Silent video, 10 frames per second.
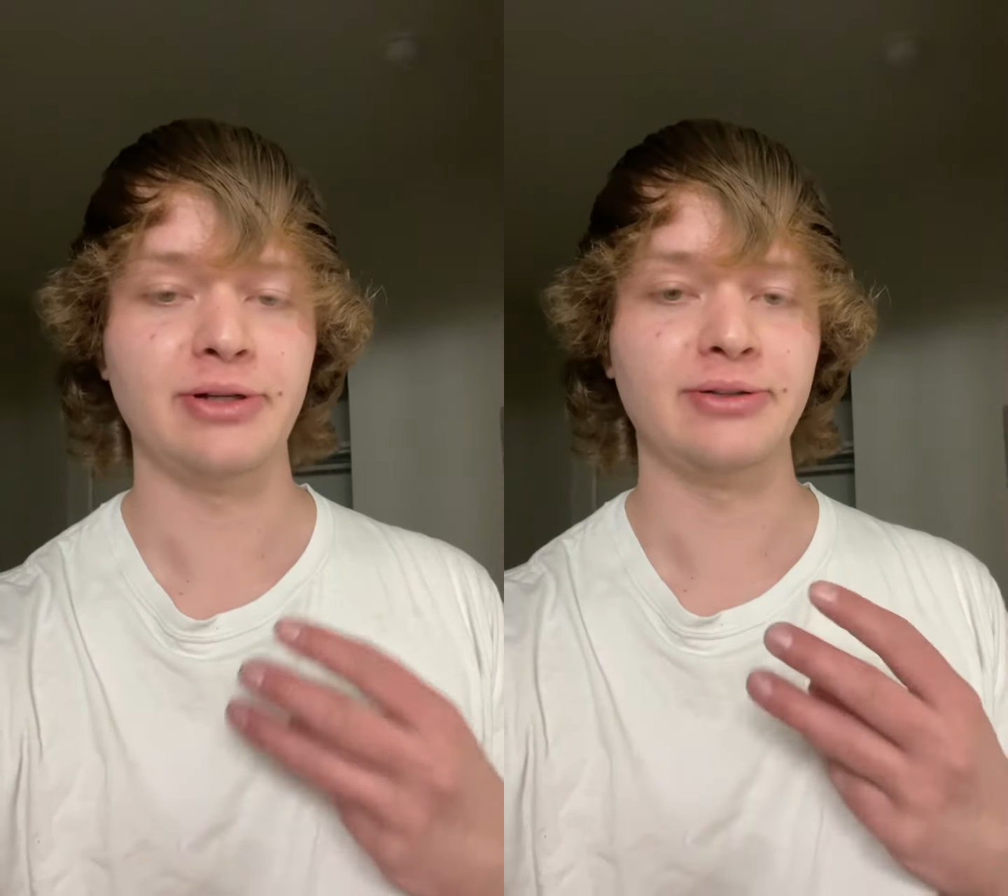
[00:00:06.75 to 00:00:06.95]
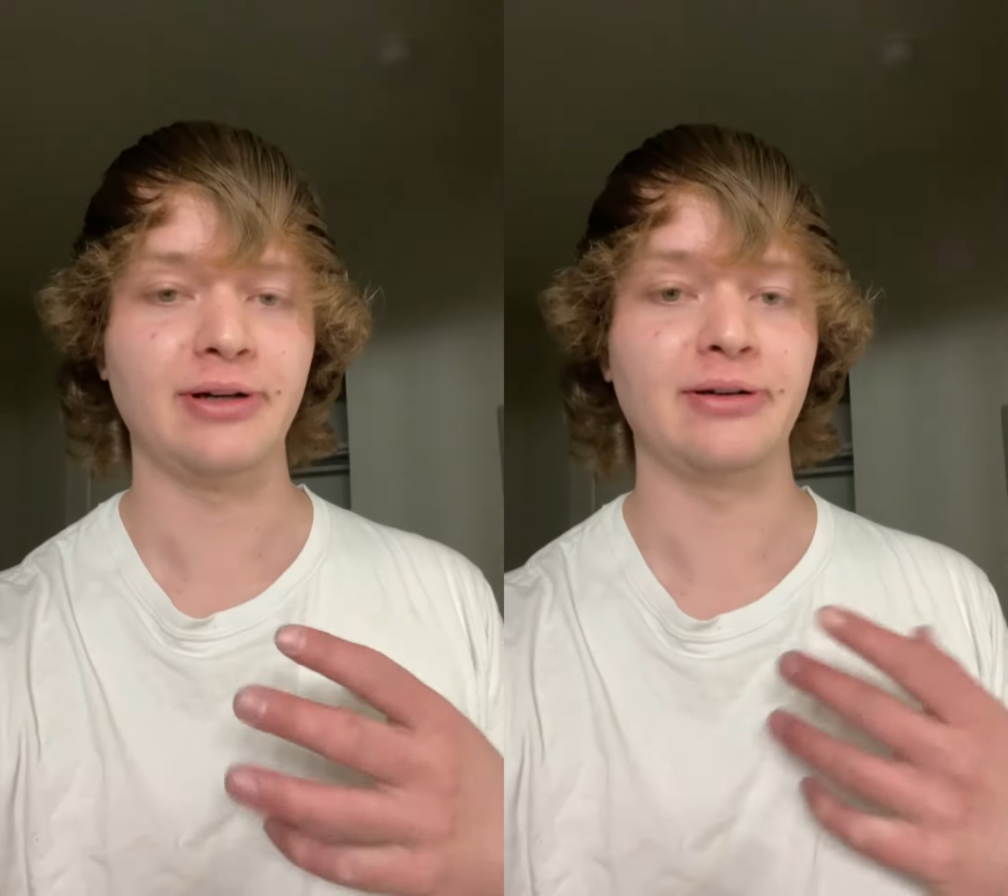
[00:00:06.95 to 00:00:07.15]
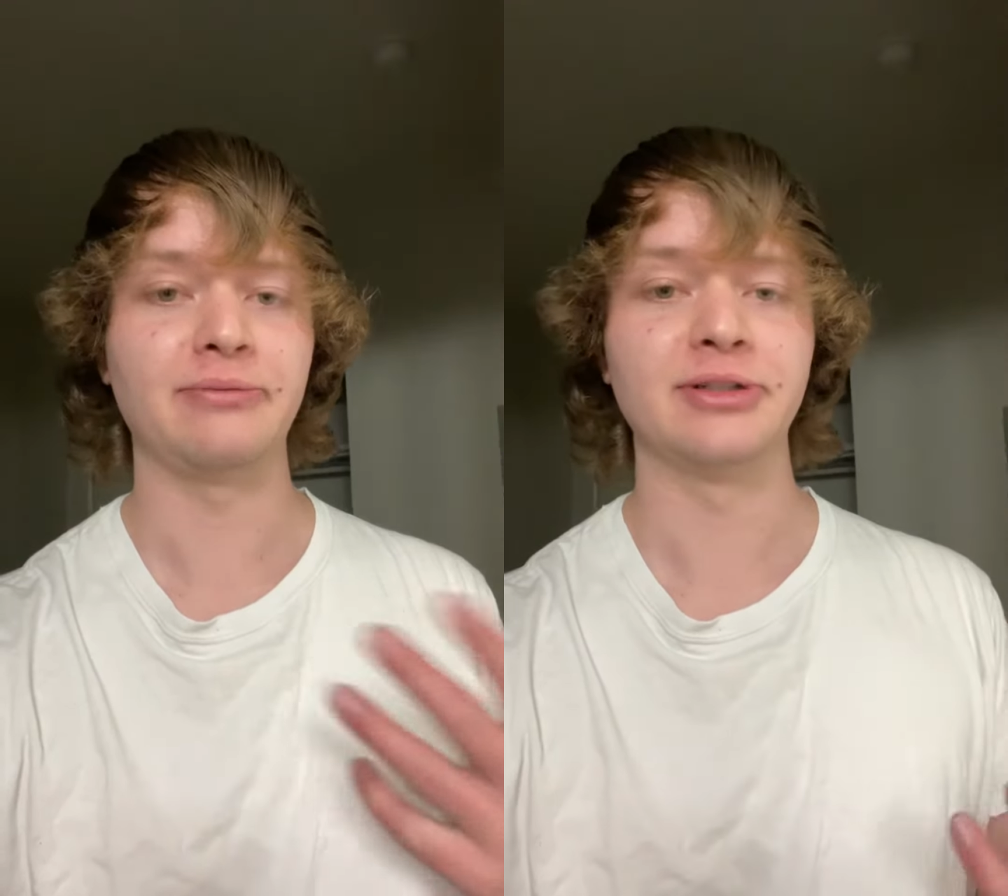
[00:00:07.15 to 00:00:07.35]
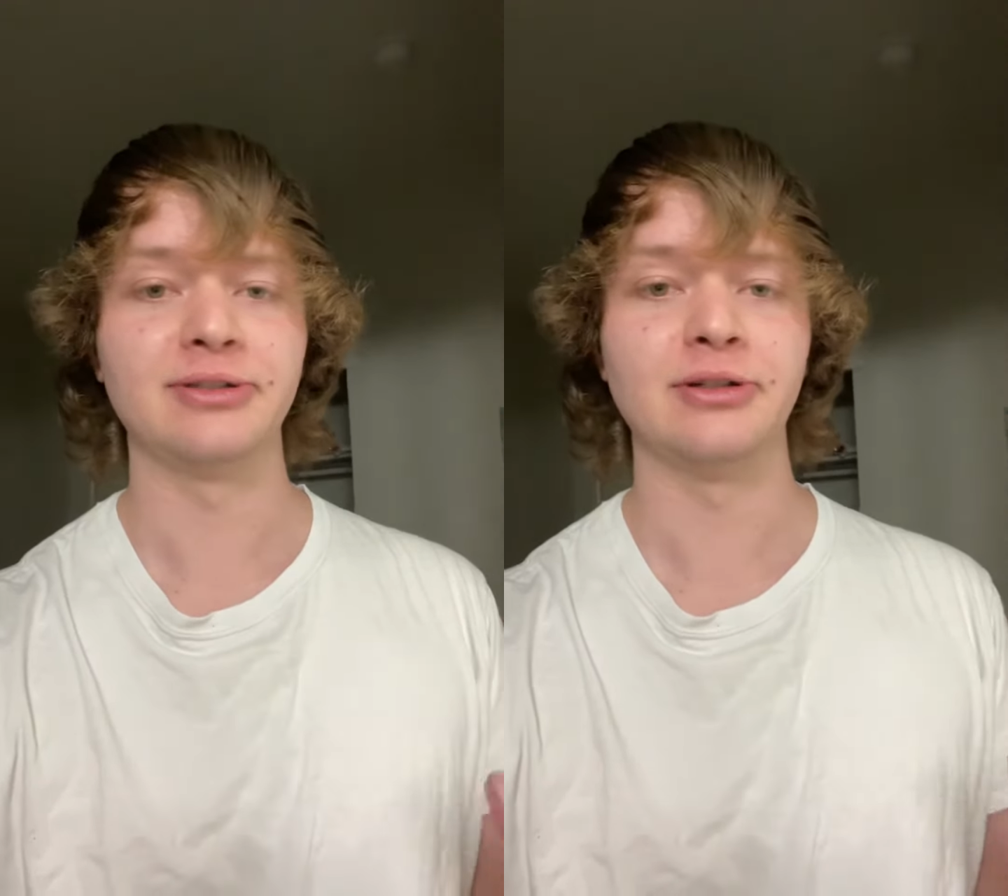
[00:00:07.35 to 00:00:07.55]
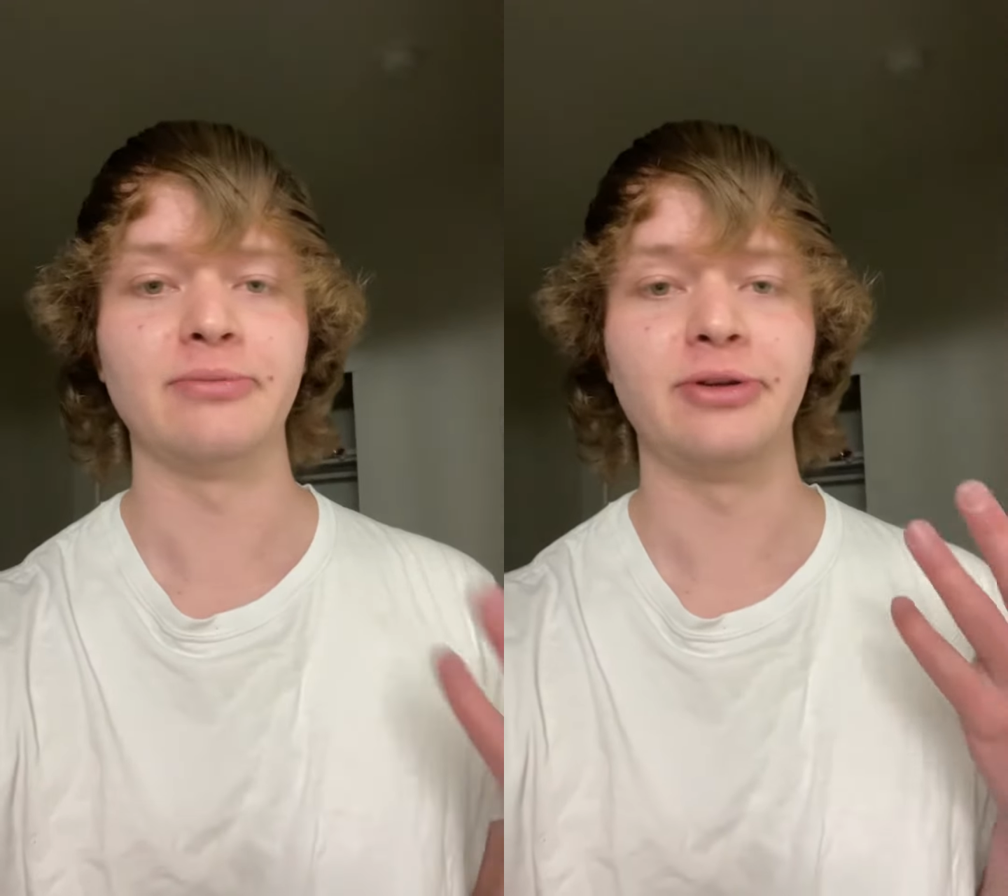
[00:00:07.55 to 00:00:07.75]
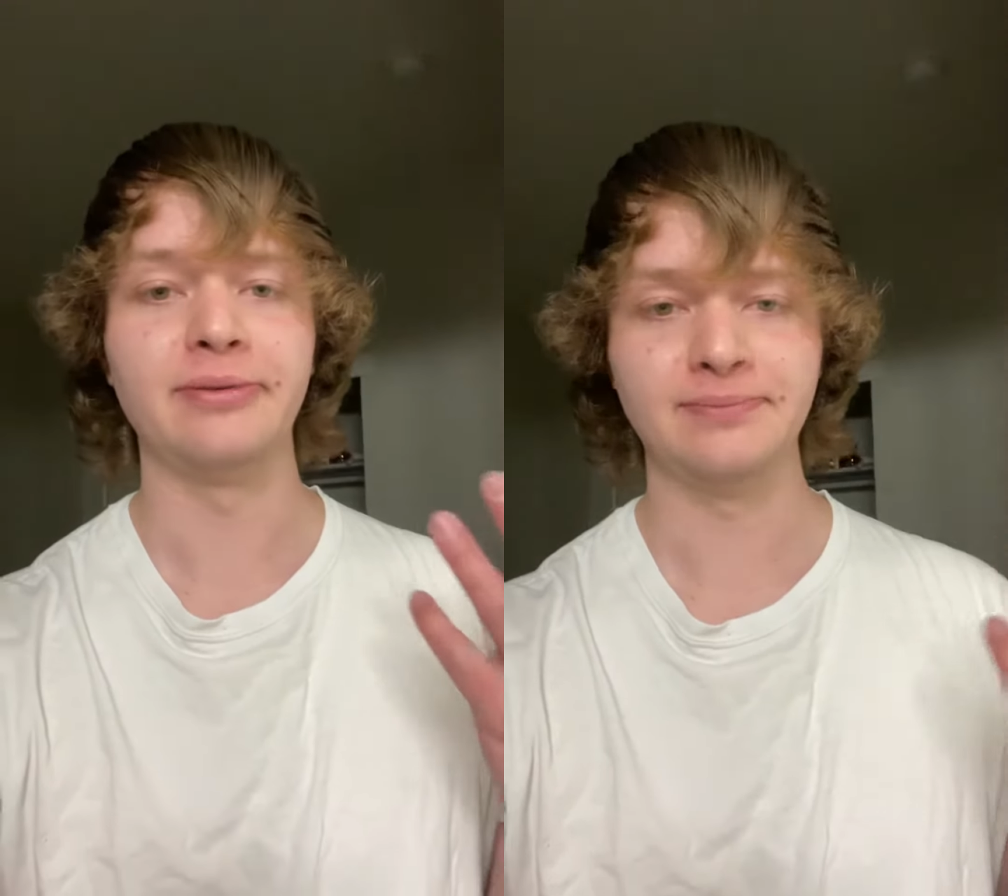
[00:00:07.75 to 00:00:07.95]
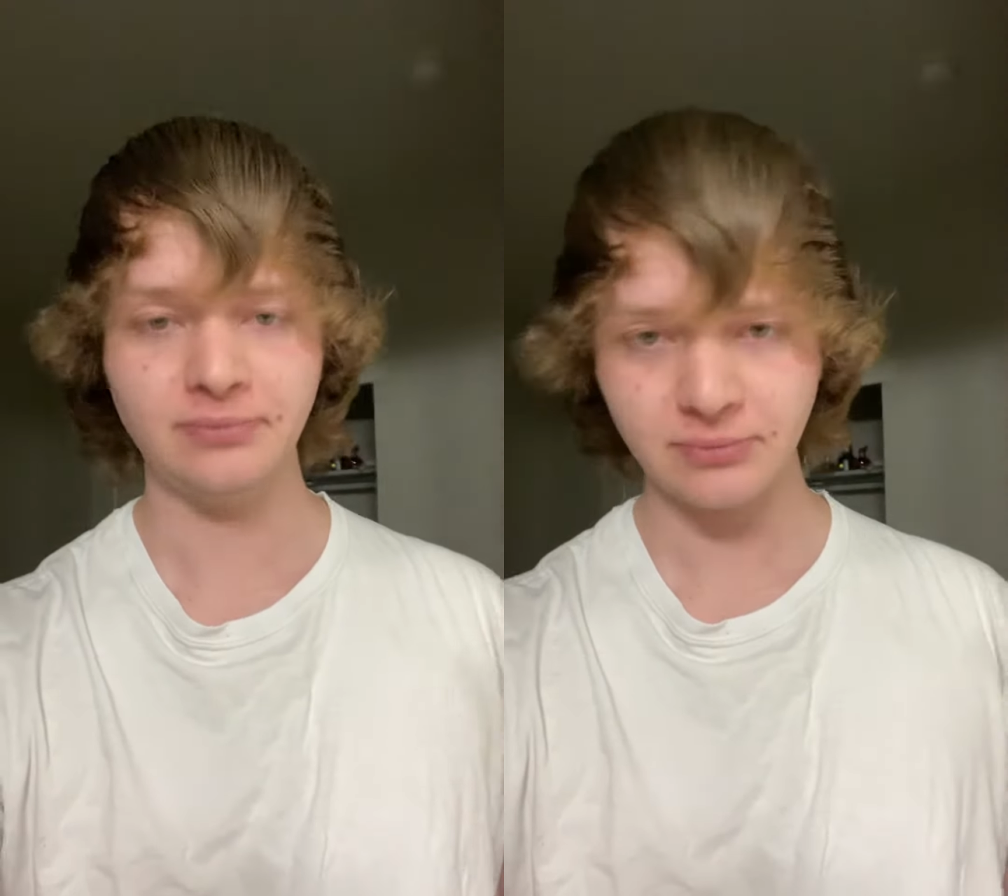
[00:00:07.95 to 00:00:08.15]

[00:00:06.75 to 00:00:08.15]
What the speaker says: tell them you're Serbian.